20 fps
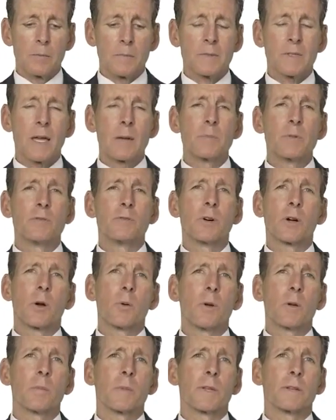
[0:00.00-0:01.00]
type of
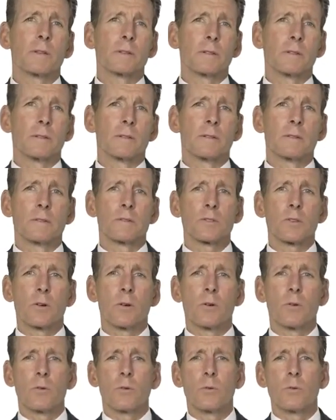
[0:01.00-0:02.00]
equipment.
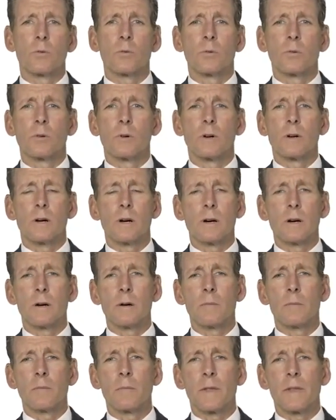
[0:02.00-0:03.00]
So
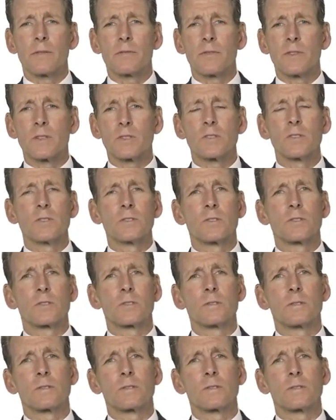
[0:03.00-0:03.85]
if this is